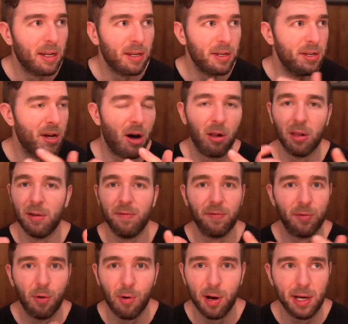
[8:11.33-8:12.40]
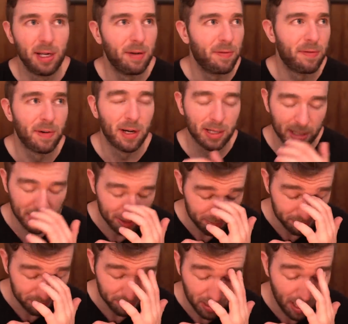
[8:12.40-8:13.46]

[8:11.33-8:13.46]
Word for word: null and void and fucking,